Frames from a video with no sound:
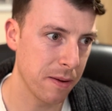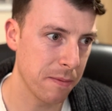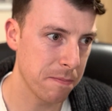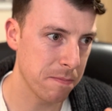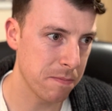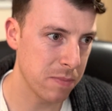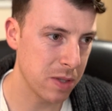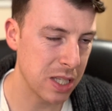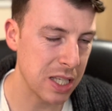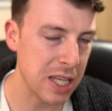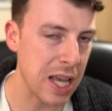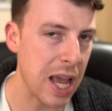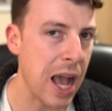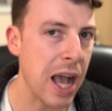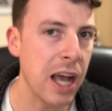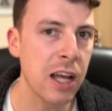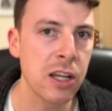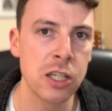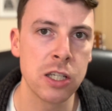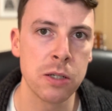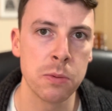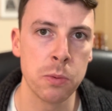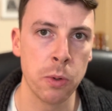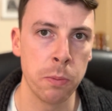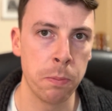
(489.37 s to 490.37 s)

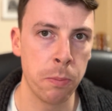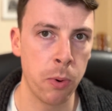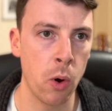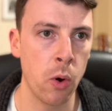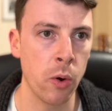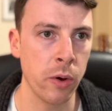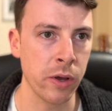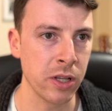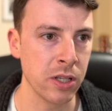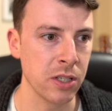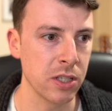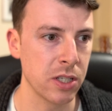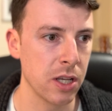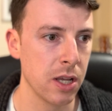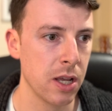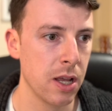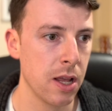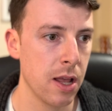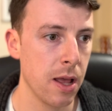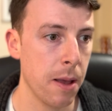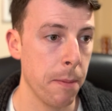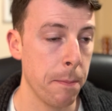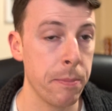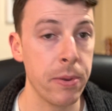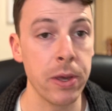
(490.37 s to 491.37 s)
tangible point
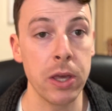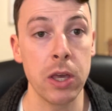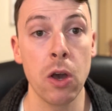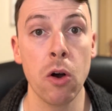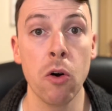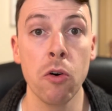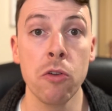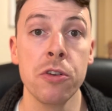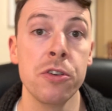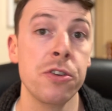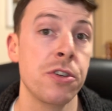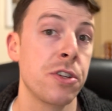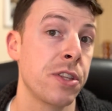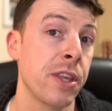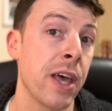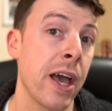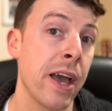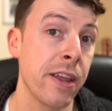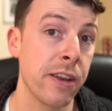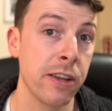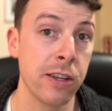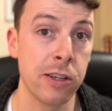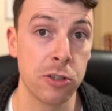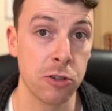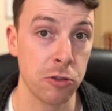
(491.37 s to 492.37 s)
beyond that
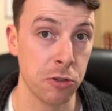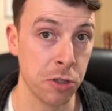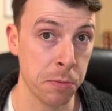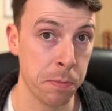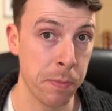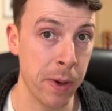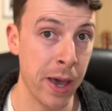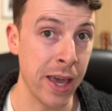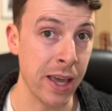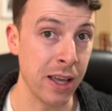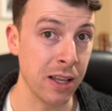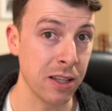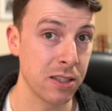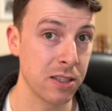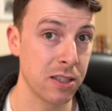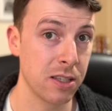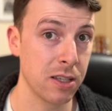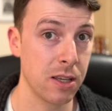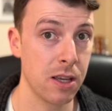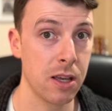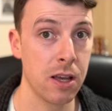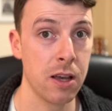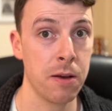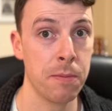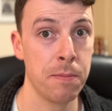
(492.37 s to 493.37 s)
initial debate
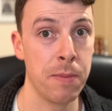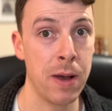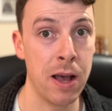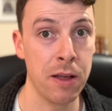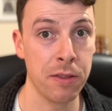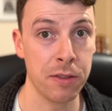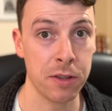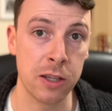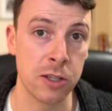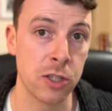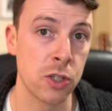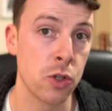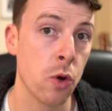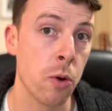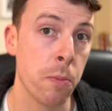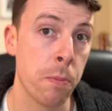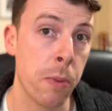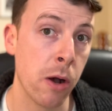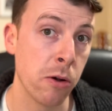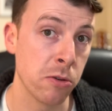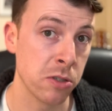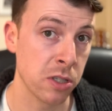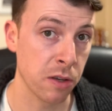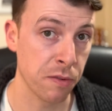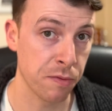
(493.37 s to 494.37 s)
about the two
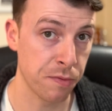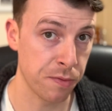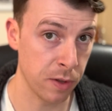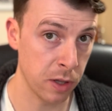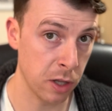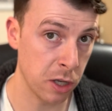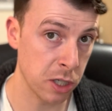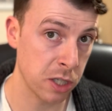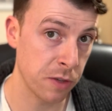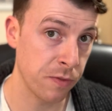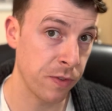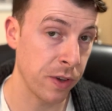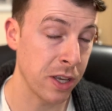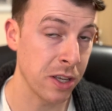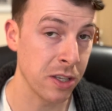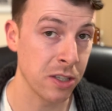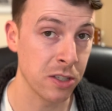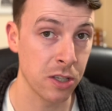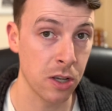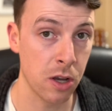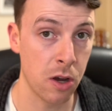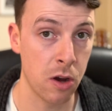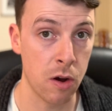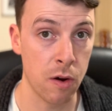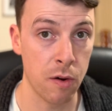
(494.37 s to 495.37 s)
opposing
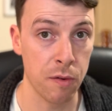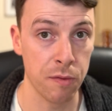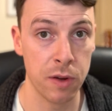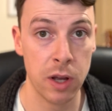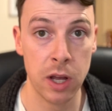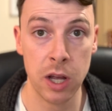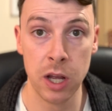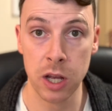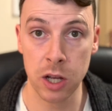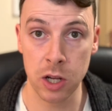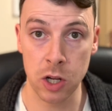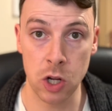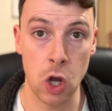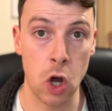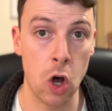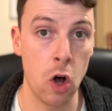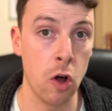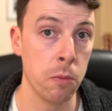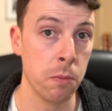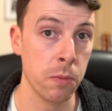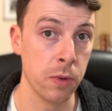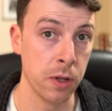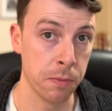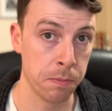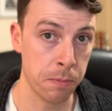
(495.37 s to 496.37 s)
philosophies of
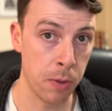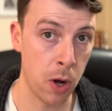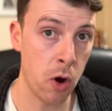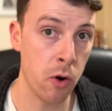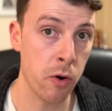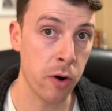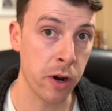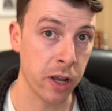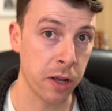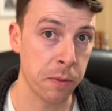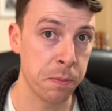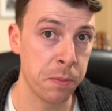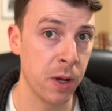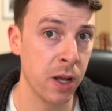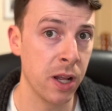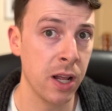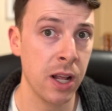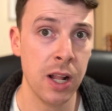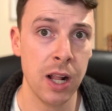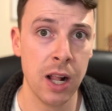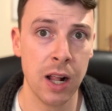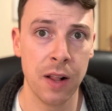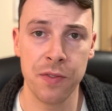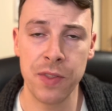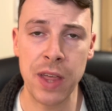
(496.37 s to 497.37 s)
Colin and Porrick, but
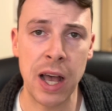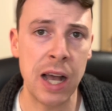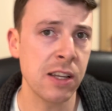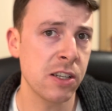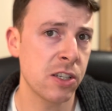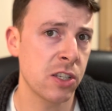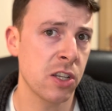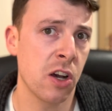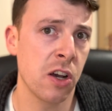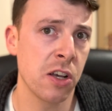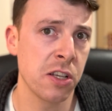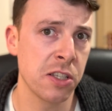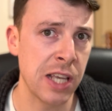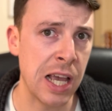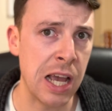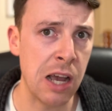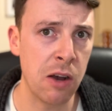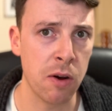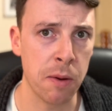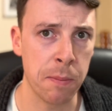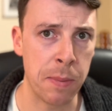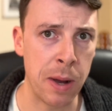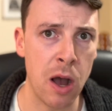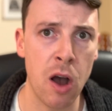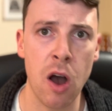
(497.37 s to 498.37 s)
that dies
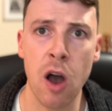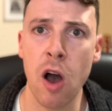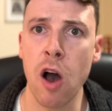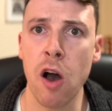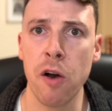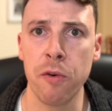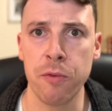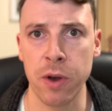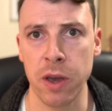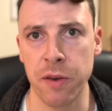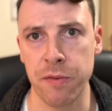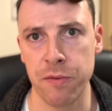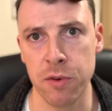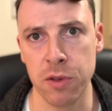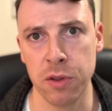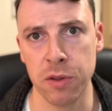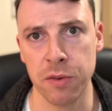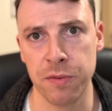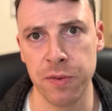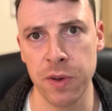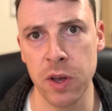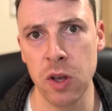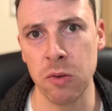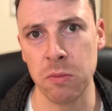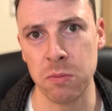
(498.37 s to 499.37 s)
out about halfway through the
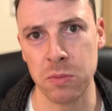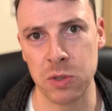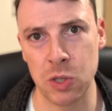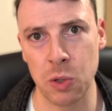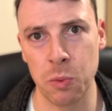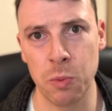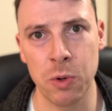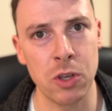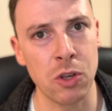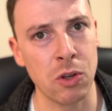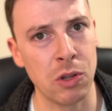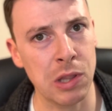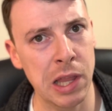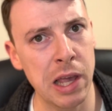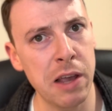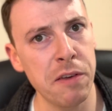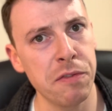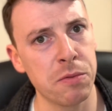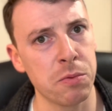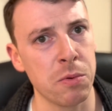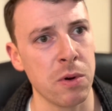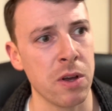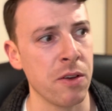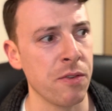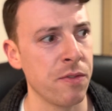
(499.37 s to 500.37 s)
film. So what you're
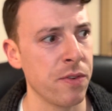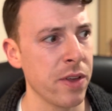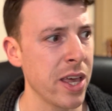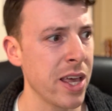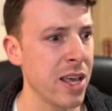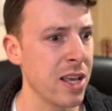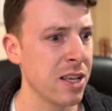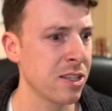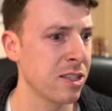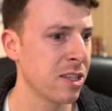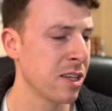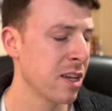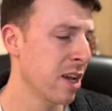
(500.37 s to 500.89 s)
left with is